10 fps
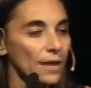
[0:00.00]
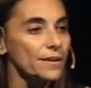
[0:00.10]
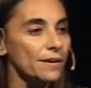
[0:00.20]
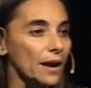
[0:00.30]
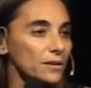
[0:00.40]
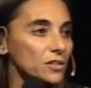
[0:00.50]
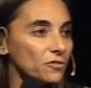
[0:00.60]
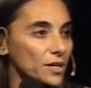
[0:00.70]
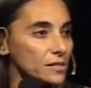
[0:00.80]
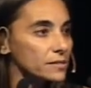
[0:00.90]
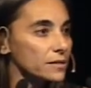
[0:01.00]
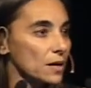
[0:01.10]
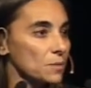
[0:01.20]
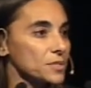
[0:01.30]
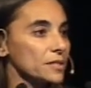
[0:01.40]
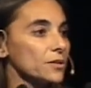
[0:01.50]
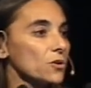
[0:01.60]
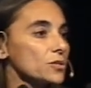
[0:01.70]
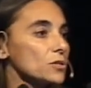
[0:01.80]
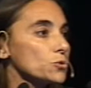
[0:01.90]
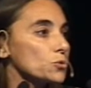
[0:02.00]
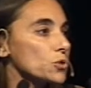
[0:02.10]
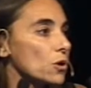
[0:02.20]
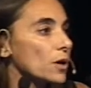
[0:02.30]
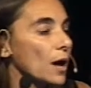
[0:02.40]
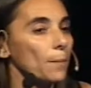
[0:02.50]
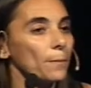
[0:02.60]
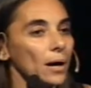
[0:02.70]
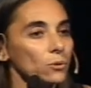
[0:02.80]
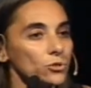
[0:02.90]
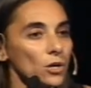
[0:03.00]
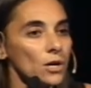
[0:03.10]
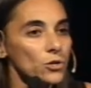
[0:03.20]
there are different terms in order to talk about